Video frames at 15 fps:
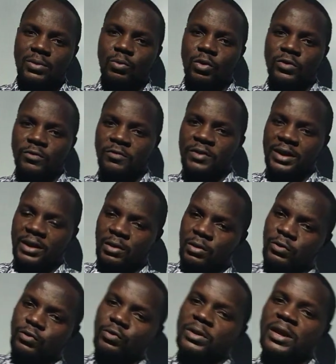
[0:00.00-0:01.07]
what's very
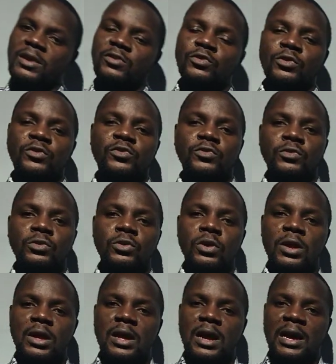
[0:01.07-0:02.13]
close to the exhaust. So,
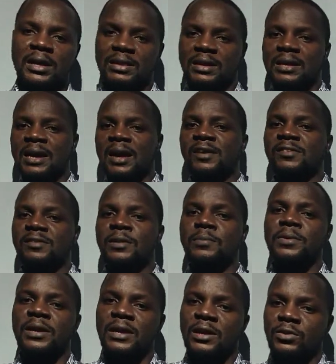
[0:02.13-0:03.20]
and the gas they
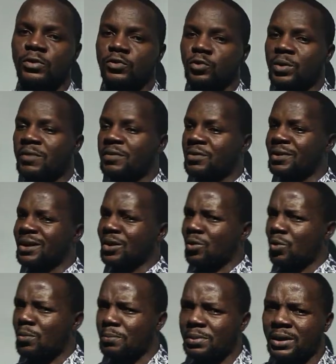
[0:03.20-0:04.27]
bring out also have another
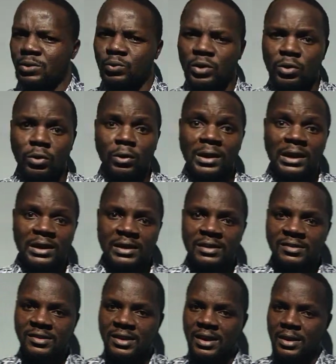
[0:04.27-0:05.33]
compound we call lead,
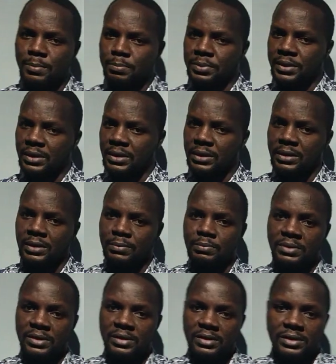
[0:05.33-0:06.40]

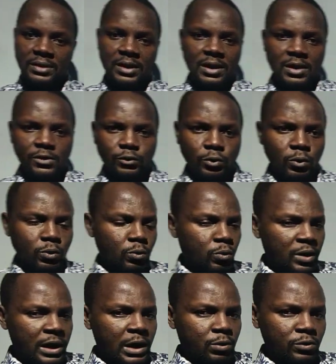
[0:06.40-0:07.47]
PB. So
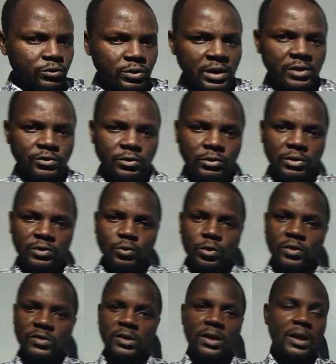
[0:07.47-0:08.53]
what I want you guys to know is
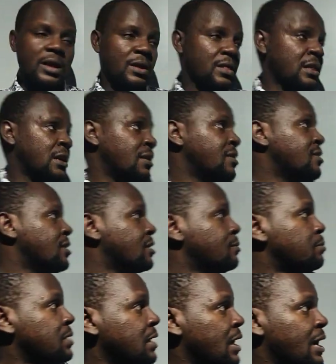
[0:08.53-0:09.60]
what the reason
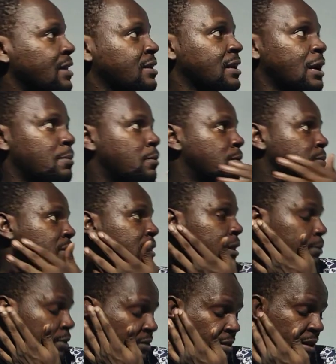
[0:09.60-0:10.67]
behind carbon being
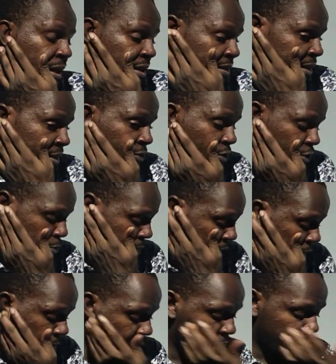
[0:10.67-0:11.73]
deposited at exhaust
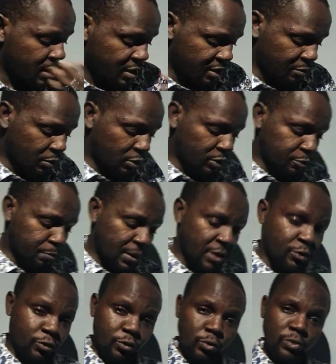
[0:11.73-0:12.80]
pipe is because
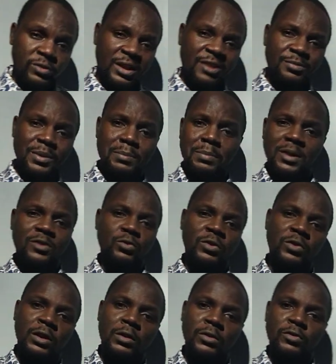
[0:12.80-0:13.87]
petrols has been mixed
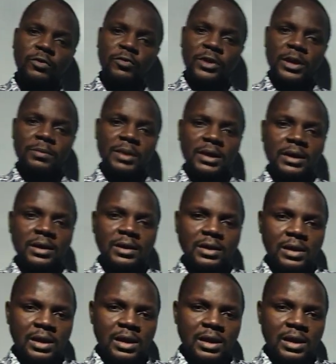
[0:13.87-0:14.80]
with a lot of chemical,